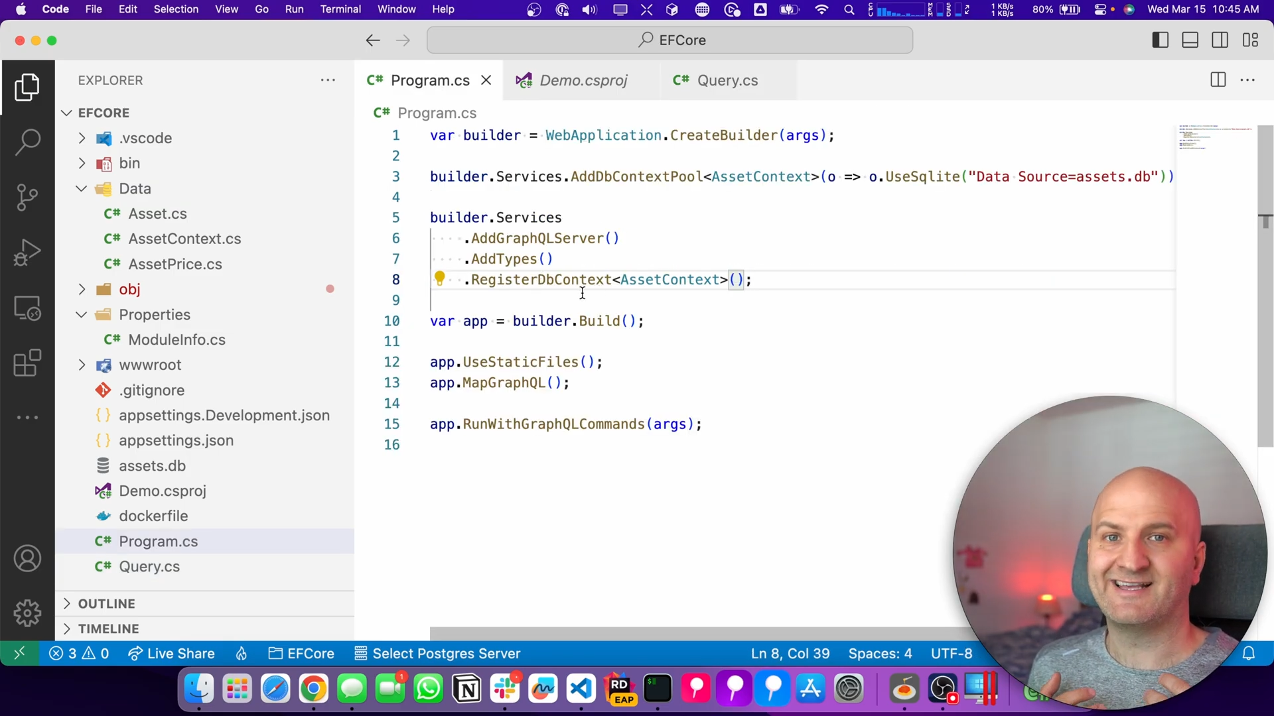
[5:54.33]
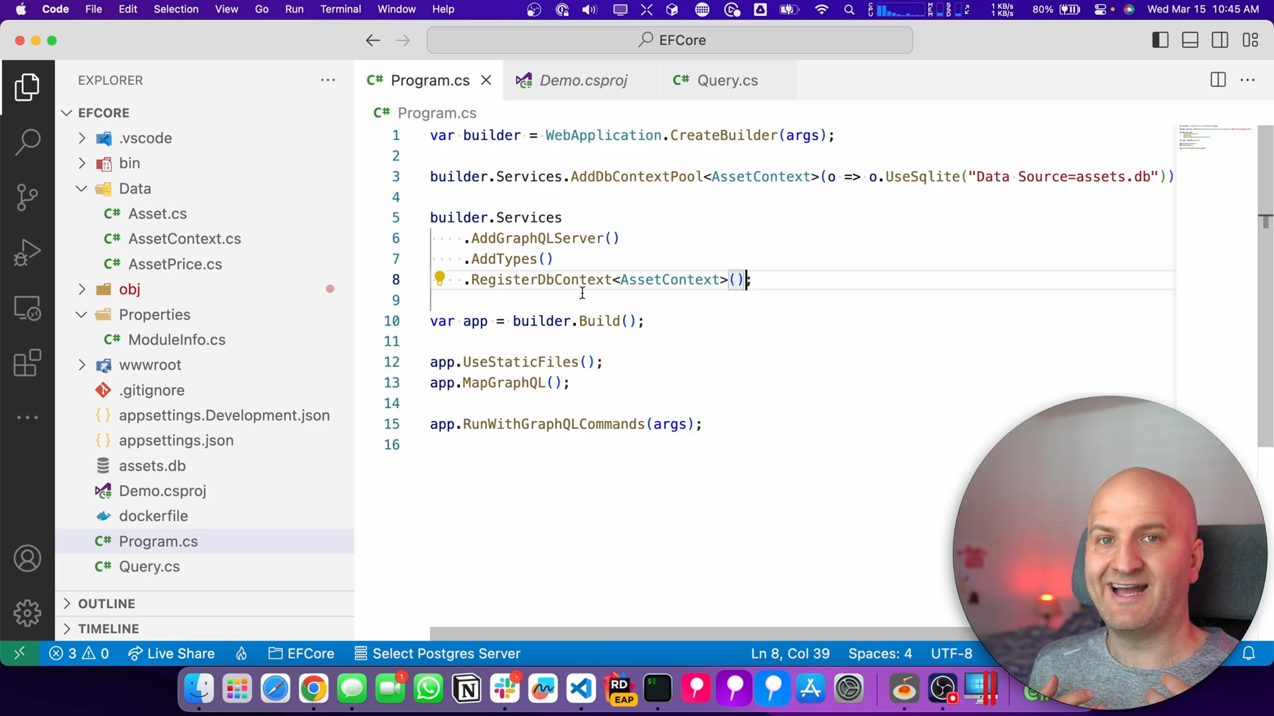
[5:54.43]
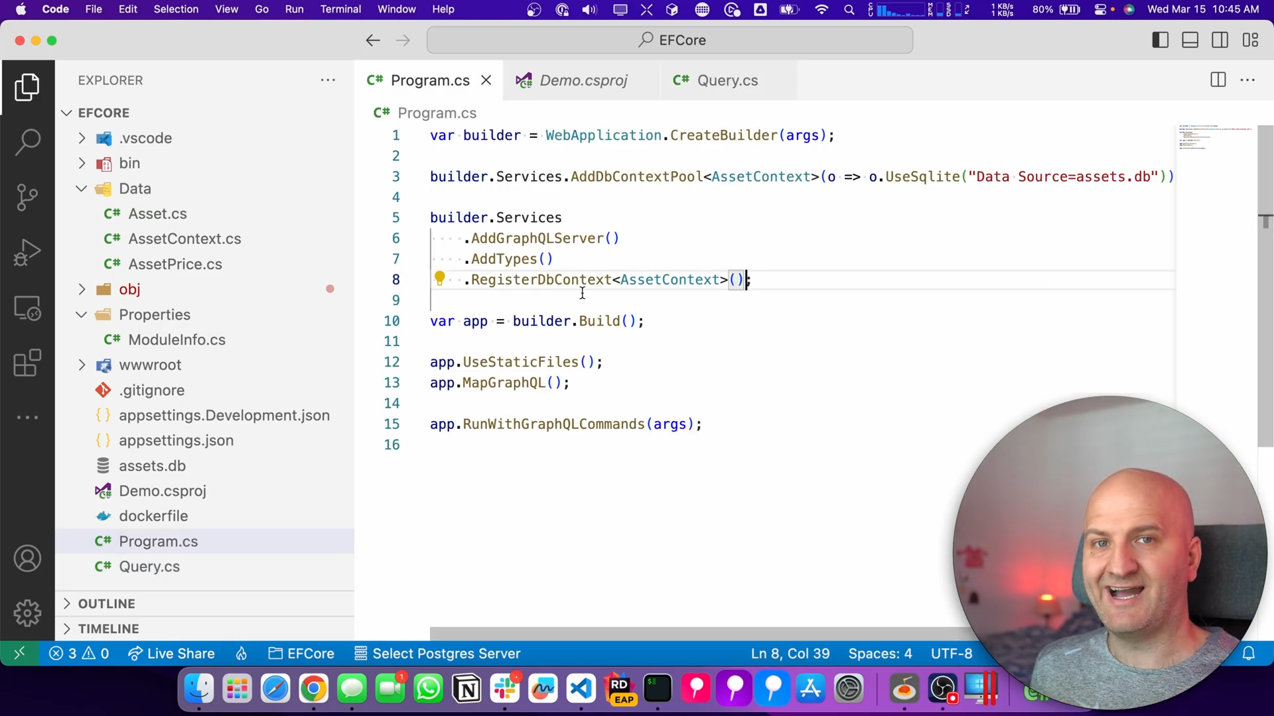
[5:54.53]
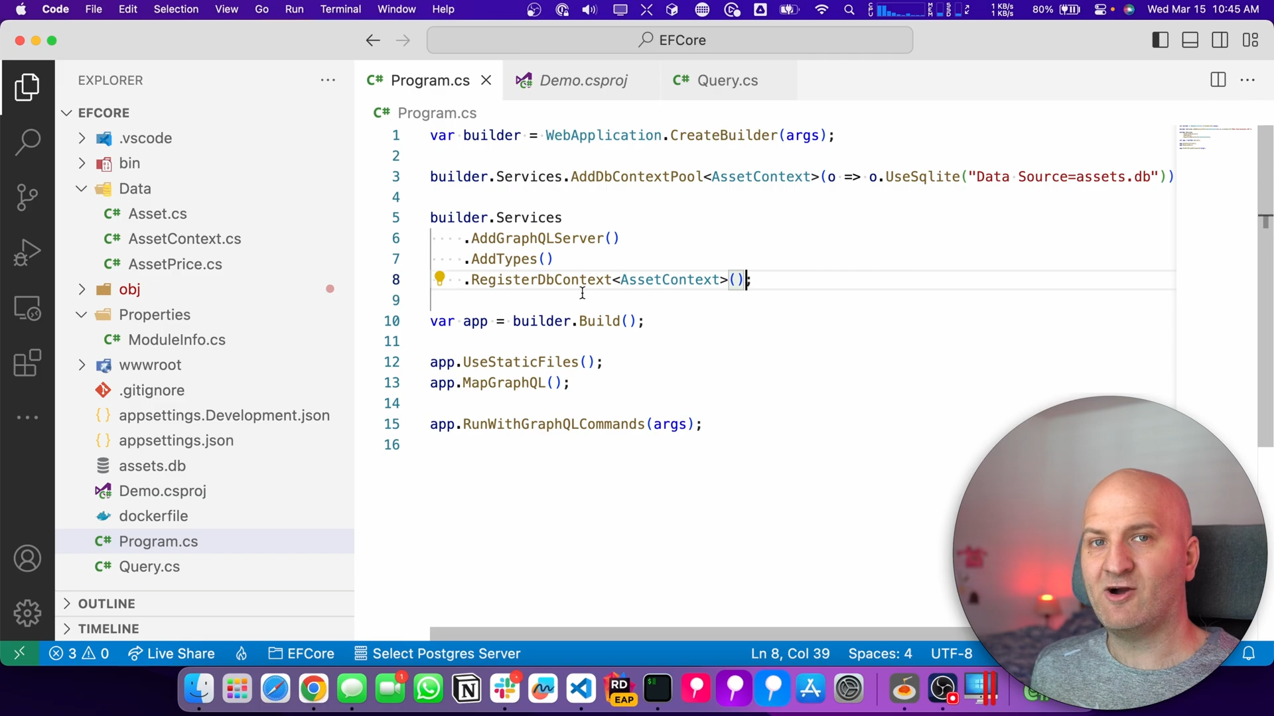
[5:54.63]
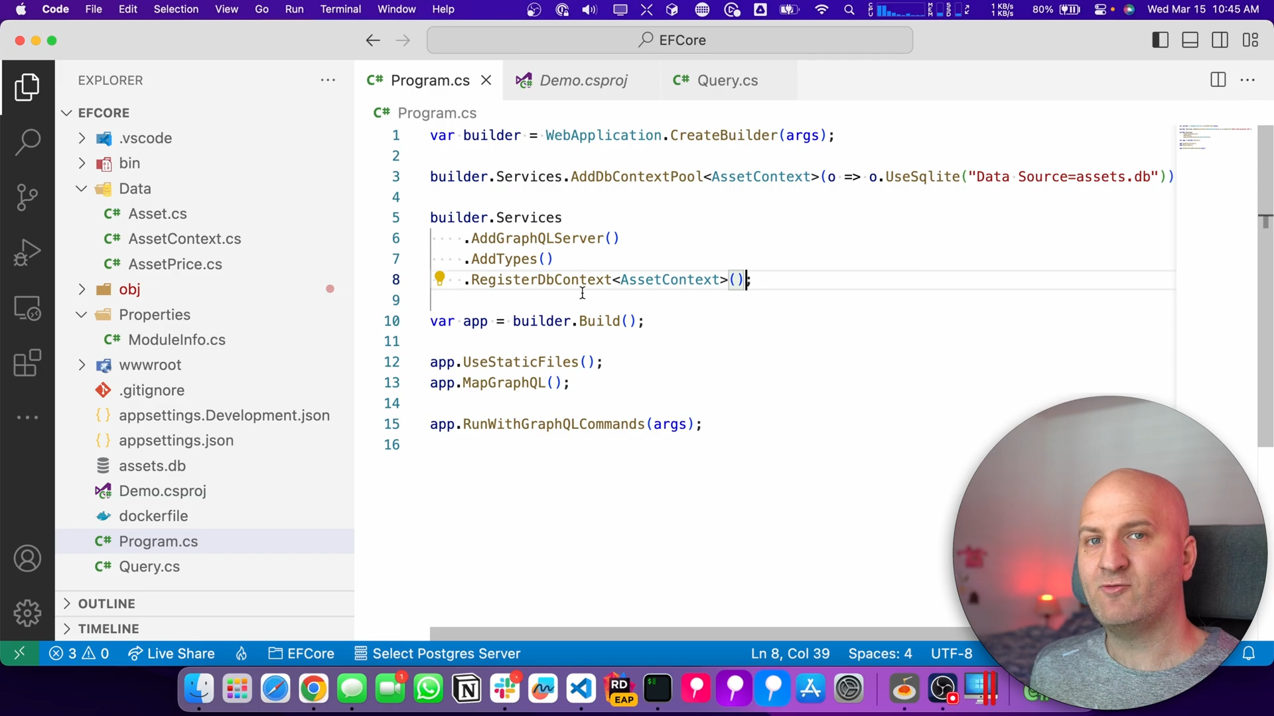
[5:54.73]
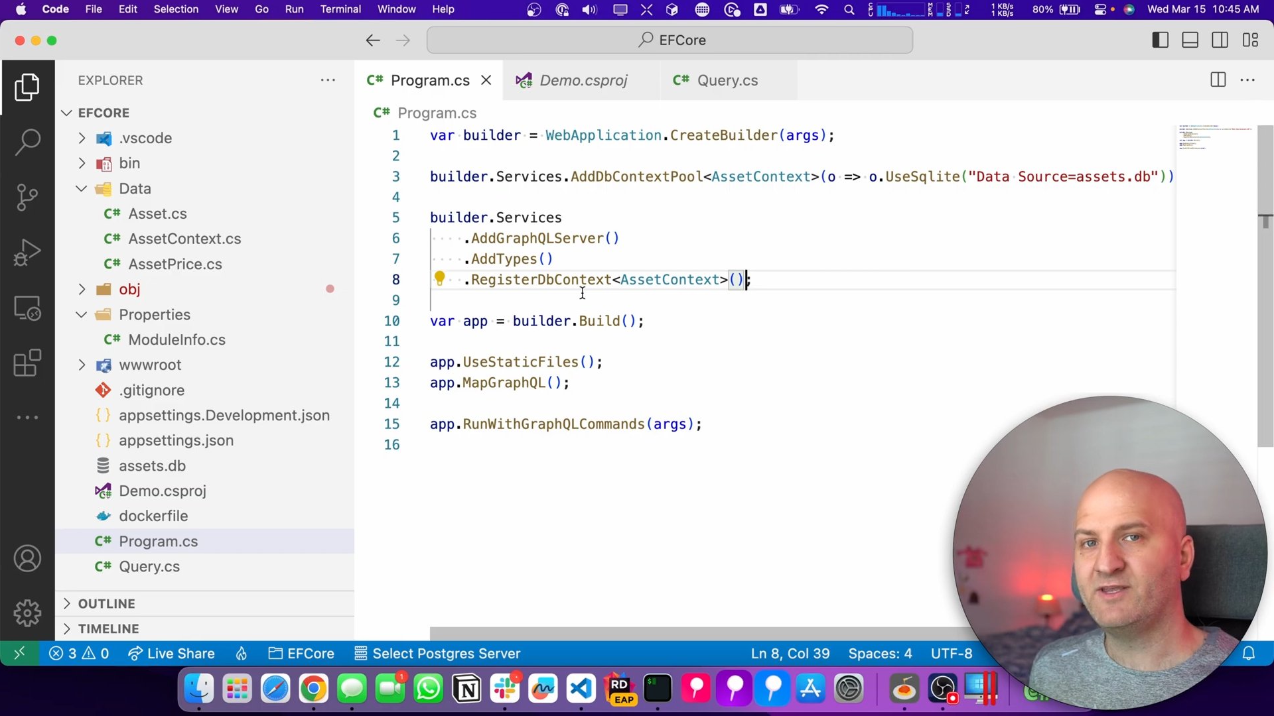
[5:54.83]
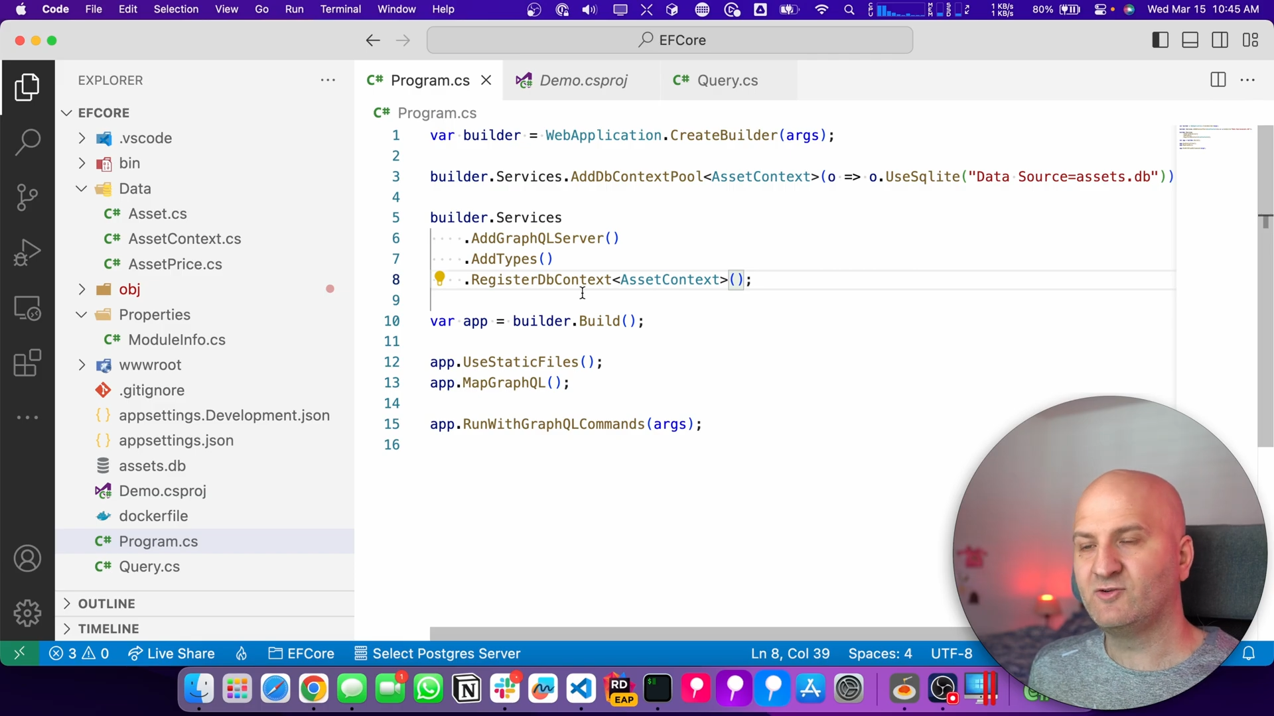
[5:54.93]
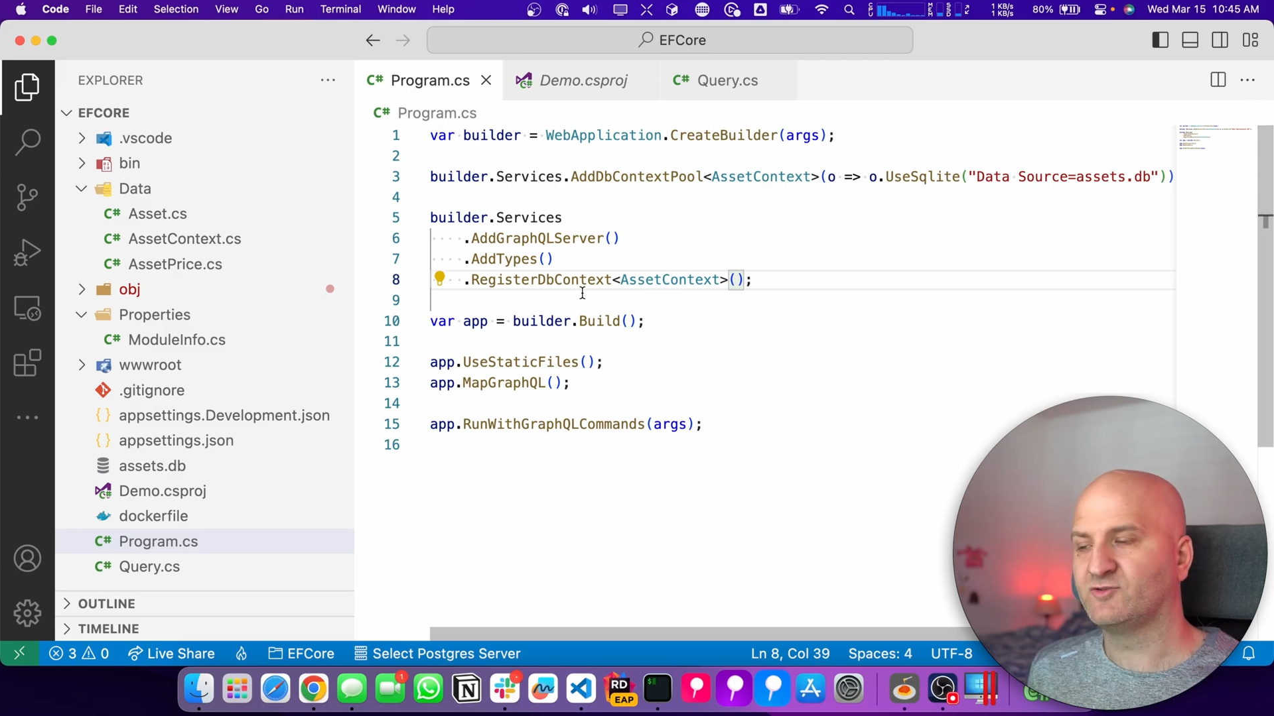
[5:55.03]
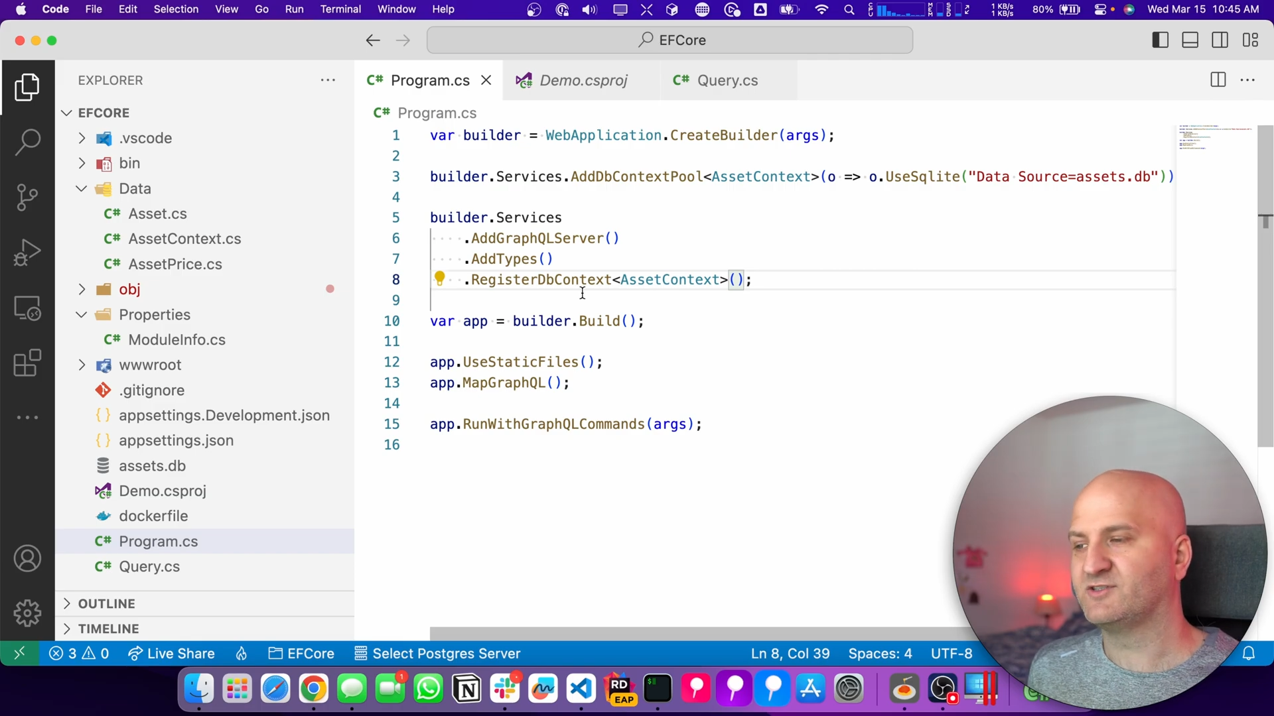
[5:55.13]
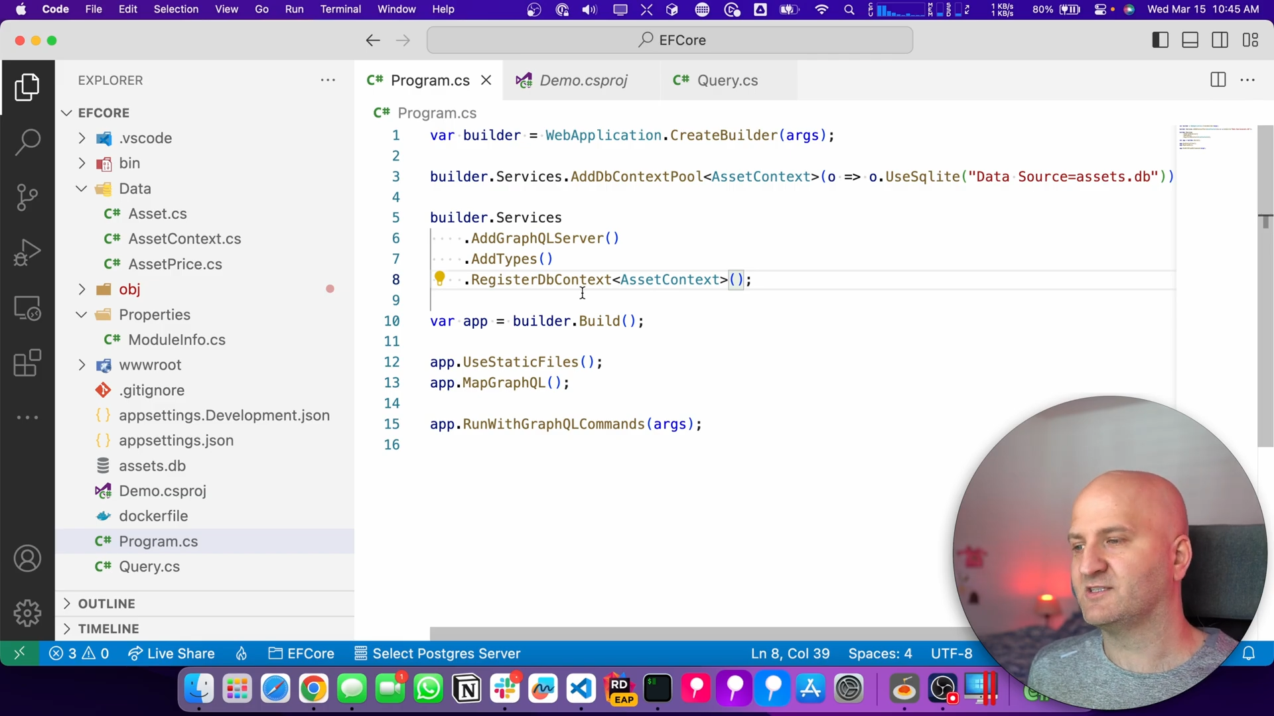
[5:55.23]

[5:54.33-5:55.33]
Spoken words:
how we use